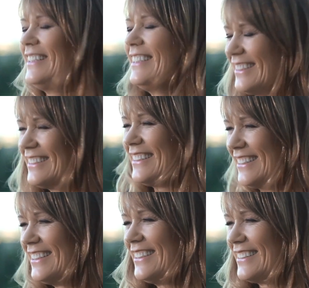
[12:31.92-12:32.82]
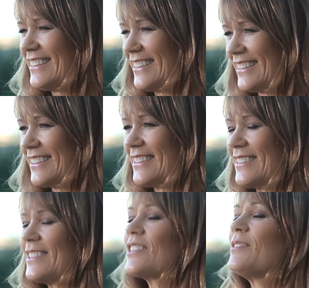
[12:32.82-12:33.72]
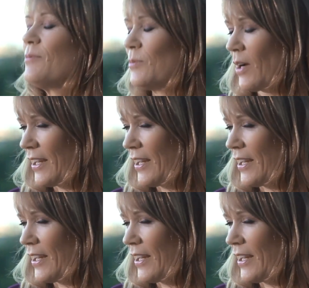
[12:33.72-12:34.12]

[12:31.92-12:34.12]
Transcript: But we're interested in what is the brain doing,